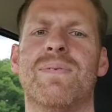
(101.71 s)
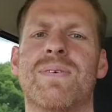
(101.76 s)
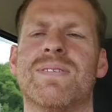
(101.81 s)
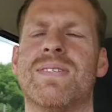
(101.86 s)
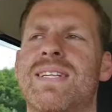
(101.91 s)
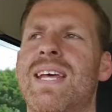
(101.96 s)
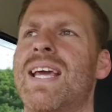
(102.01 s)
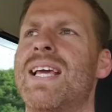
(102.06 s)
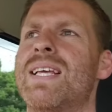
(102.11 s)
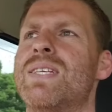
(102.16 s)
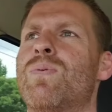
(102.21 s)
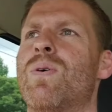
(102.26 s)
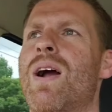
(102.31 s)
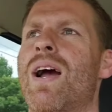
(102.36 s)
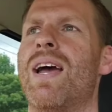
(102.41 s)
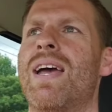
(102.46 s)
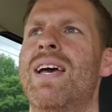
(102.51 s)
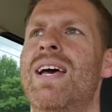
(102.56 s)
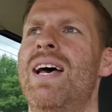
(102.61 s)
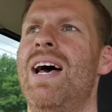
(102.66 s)
There's days where
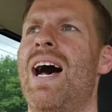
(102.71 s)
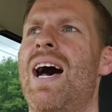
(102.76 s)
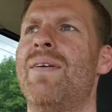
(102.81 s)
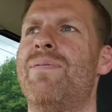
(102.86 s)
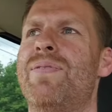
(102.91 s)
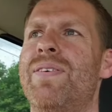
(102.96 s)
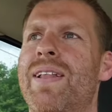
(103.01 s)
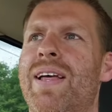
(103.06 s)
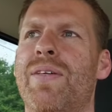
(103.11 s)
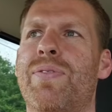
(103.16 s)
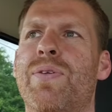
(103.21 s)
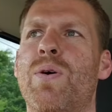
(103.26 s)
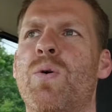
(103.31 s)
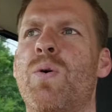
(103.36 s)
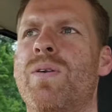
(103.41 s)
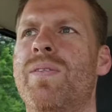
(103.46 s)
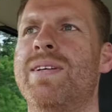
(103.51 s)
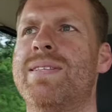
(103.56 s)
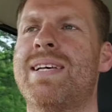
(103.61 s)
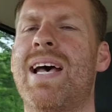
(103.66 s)
I I feel like
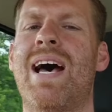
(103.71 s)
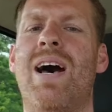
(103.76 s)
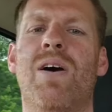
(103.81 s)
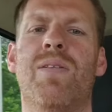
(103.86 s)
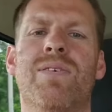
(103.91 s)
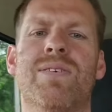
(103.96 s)
throwing in the towel.